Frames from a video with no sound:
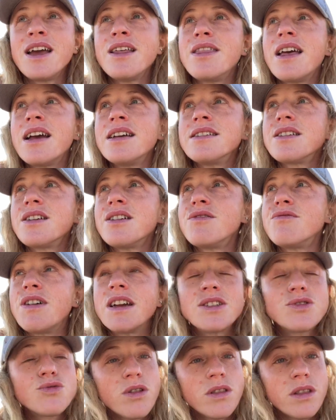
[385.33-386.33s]
there's a
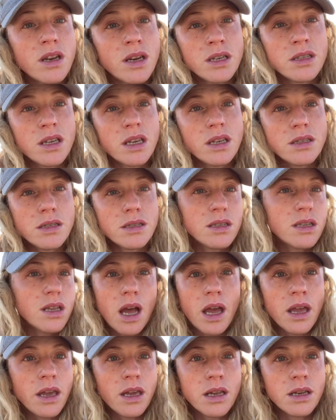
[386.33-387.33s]
restaurant that exists that
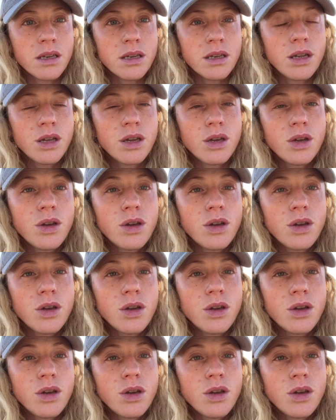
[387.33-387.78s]
I can